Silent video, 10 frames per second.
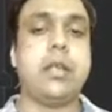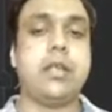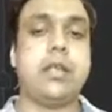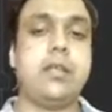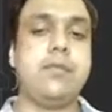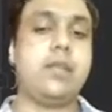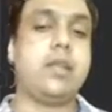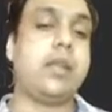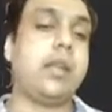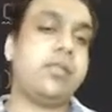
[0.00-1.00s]

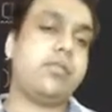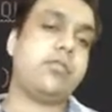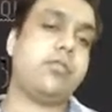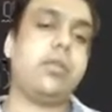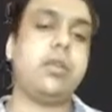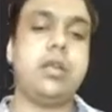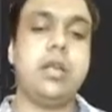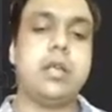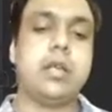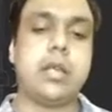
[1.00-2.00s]
easier access to the
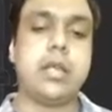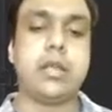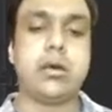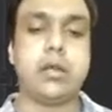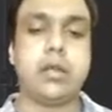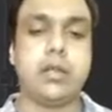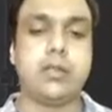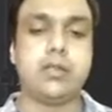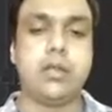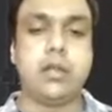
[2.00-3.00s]
key
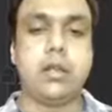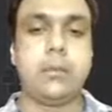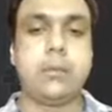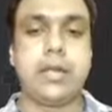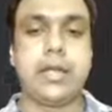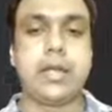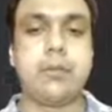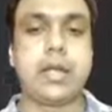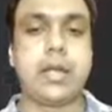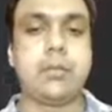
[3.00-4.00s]
coordinates. Now
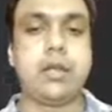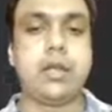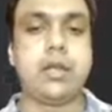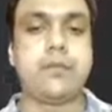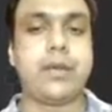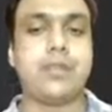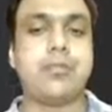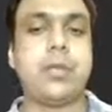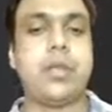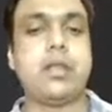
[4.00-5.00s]
Pygame library
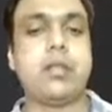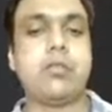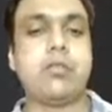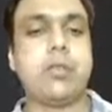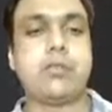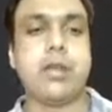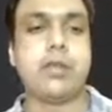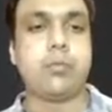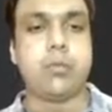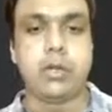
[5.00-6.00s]
defines many things
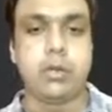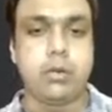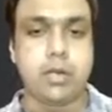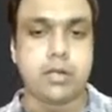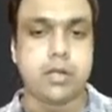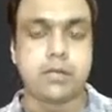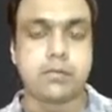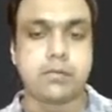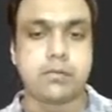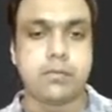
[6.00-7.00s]
besides module and
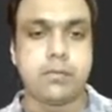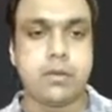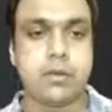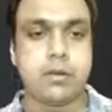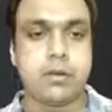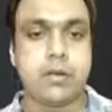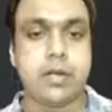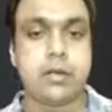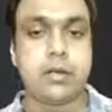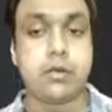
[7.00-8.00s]
classes,
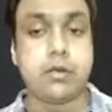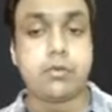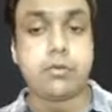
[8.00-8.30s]
right? It also